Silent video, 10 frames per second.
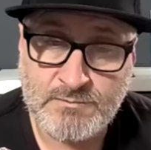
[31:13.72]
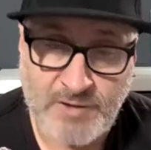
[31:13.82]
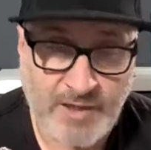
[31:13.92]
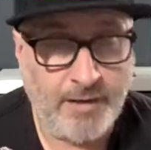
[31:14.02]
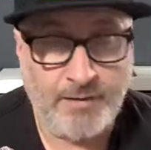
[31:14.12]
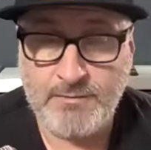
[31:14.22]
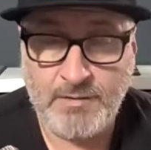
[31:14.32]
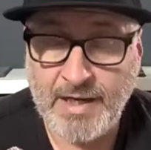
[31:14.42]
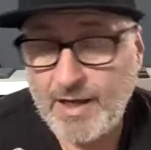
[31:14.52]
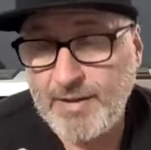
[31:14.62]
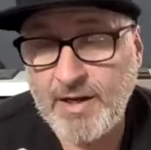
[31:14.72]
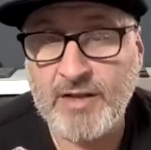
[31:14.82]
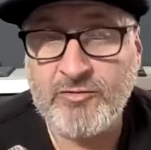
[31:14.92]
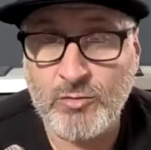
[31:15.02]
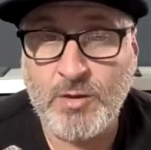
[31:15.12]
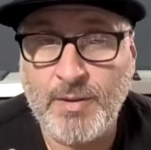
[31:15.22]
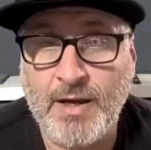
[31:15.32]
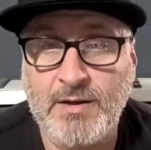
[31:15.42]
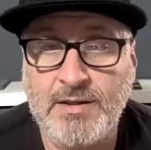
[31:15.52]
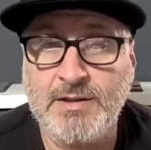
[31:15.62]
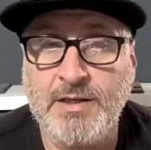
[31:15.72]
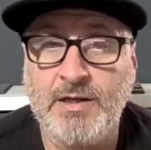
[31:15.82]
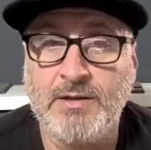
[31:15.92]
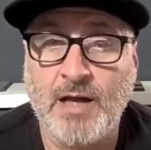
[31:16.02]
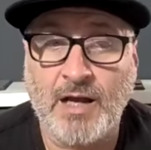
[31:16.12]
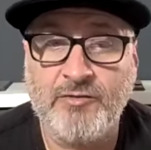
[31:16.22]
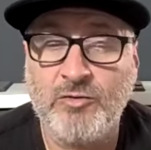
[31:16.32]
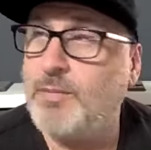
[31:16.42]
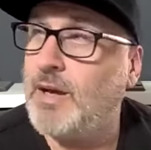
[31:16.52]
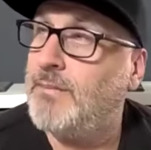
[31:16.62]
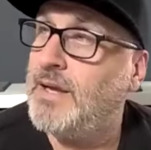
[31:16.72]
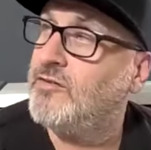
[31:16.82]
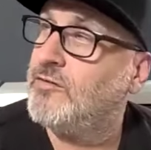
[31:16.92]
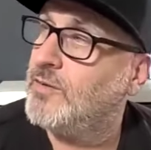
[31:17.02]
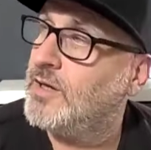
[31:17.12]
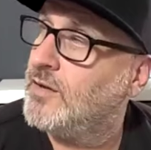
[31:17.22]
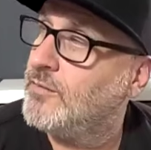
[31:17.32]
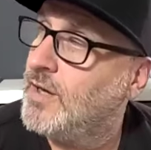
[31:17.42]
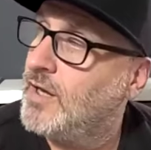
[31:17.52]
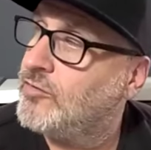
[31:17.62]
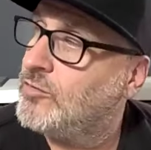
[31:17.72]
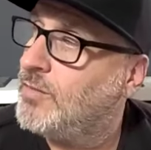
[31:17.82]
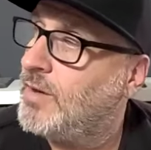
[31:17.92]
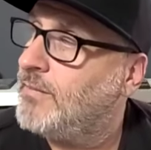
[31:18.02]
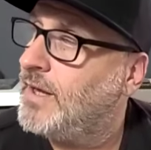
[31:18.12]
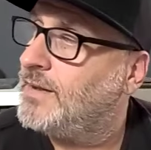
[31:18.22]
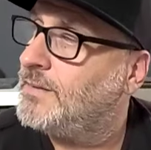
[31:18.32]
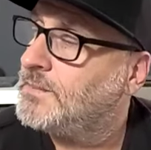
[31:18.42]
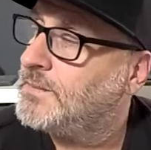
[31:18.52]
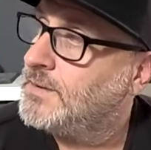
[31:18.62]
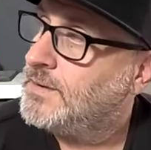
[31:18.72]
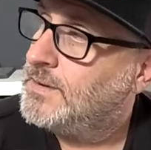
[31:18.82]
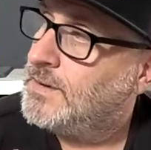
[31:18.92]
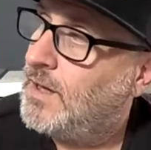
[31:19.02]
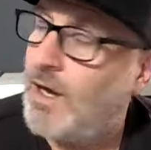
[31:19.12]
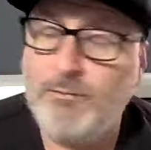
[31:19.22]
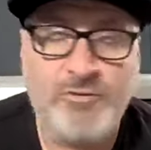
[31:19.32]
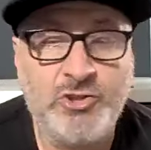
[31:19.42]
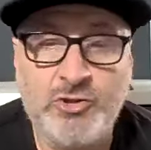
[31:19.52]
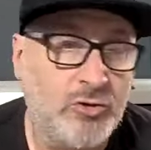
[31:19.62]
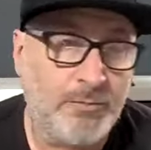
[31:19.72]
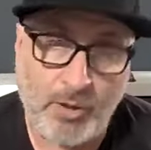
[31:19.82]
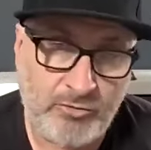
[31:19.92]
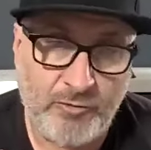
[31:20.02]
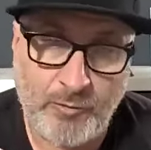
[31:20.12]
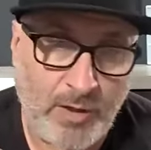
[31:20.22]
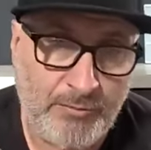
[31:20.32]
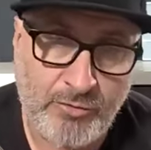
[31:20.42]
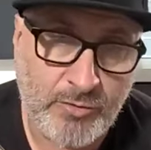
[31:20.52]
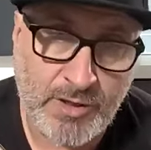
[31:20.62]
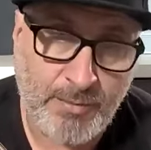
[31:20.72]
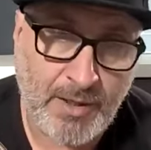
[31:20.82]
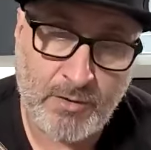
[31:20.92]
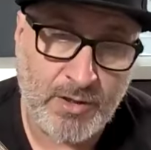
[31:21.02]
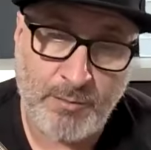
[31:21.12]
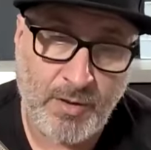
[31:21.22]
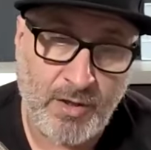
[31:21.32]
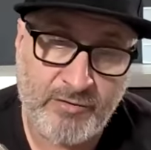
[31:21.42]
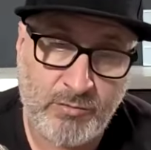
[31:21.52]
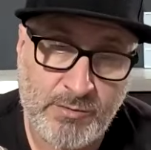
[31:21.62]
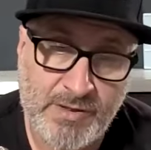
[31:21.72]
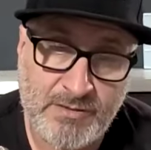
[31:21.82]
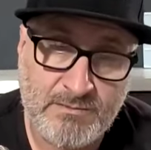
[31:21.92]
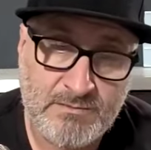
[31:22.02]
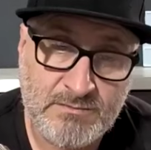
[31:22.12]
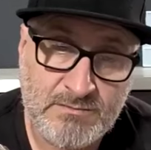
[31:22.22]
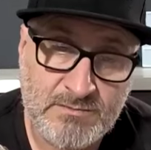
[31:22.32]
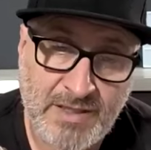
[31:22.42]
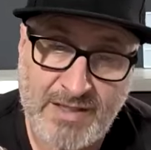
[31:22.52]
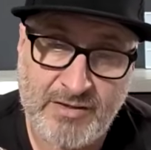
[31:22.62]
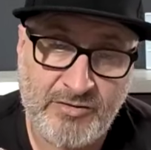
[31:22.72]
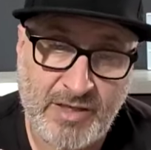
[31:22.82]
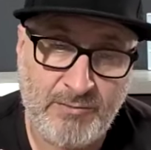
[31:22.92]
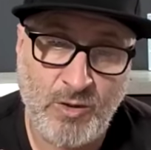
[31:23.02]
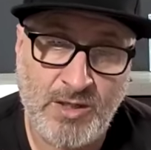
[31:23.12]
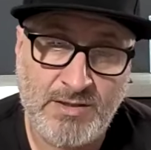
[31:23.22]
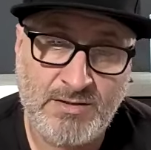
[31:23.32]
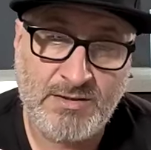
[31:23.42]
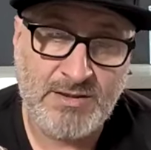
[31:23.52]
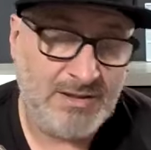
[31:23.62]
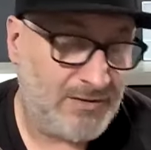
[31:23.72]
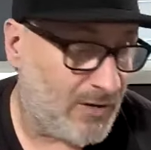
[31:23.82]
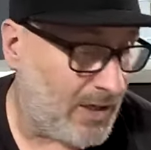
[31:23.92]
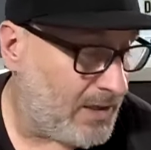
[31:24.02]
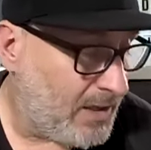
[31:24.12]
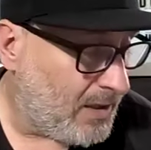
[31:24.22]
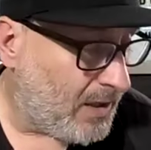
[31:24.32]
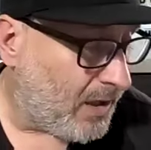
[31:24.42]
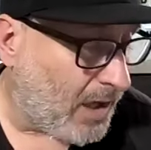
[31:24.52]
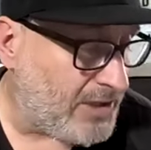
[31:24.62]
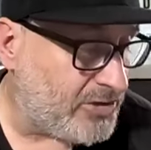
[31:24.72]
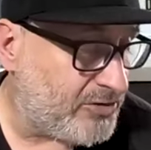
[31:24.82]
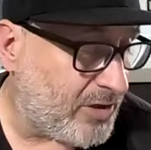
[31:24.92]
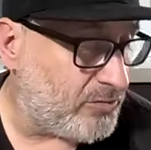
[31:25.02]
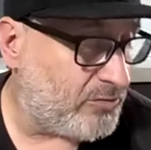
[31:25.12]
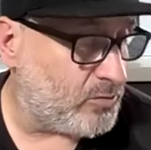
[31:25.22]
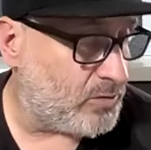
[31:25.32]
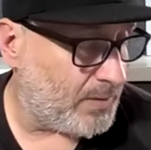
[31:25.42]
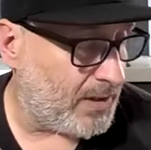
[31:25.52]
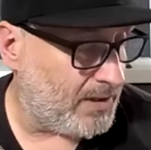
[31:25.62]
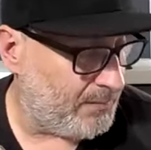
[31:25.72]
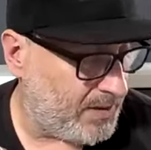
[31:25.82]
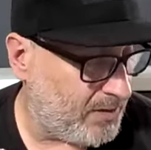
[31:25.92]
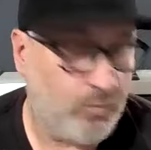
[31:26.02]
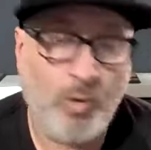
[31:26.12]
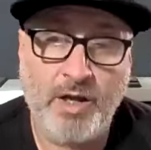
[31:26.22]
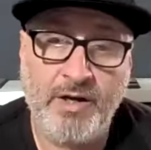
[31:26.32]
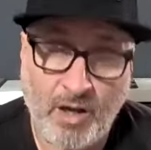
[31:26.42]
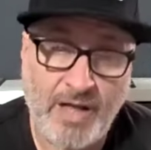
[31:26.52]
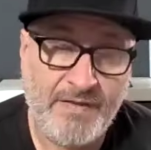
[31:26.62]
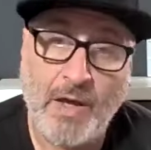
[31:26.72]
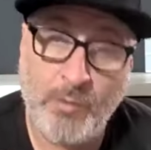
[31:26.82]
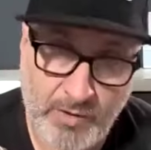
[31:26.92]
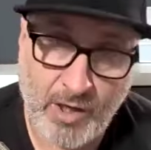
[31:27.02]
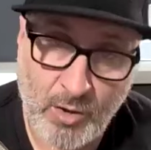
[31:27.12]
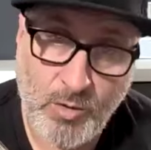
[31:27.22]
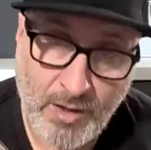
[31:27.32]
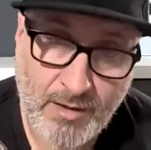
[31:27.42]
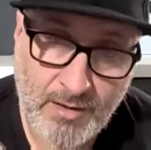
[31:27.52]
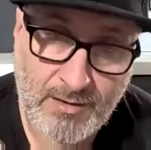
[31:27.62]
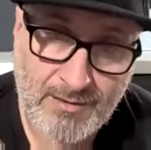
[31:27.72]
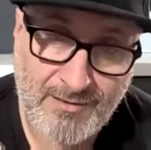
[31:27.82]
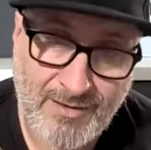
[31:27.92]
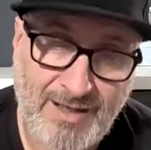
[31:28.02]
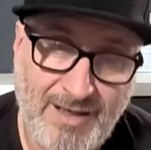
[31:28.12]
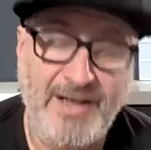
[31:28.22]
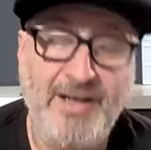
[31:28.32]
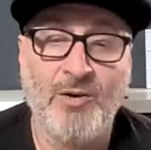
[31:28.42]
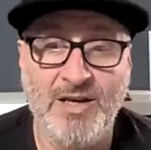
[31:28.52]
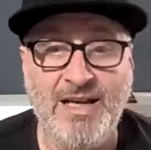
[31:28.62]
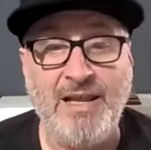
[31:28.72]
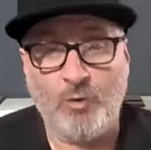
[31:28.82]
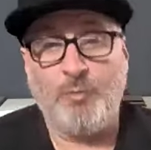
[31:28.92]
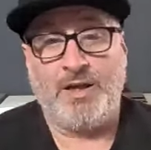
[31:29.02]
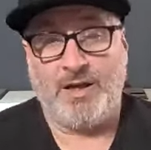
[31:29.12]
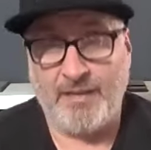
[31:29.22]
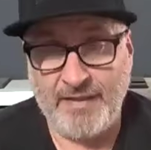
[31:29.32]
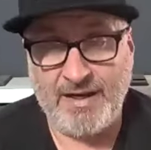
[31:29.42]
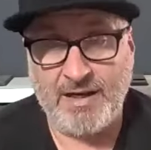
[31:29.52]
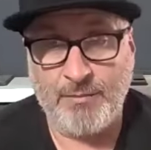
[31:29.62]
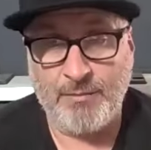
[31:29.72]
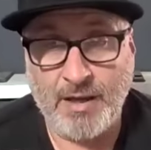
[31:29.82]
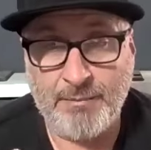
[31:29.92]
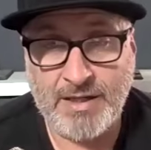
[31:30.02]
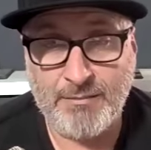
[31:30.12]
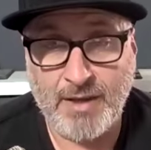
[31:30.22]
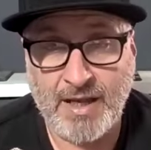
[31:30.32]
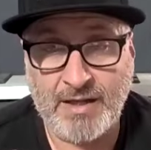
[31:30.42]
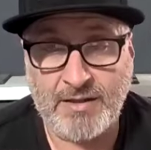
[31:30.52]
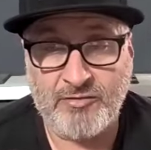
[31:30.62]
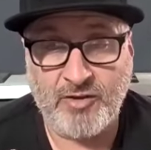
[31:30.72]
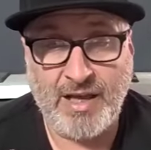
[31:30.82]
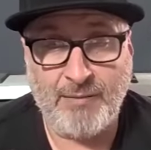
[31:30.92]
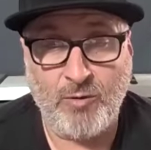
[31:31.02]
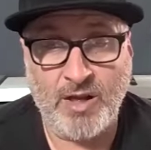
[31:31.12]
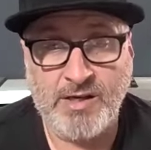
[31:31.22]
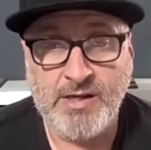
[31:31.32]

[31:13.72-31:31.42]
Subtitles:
Yeah, I mean, I talk about men when I talk about men. I'm sure most of what I'm talking about can apply to women in the same way, right? I just don't talk about it because, one, I don't know, right? I know a little bit, I think, about being a man because I am one,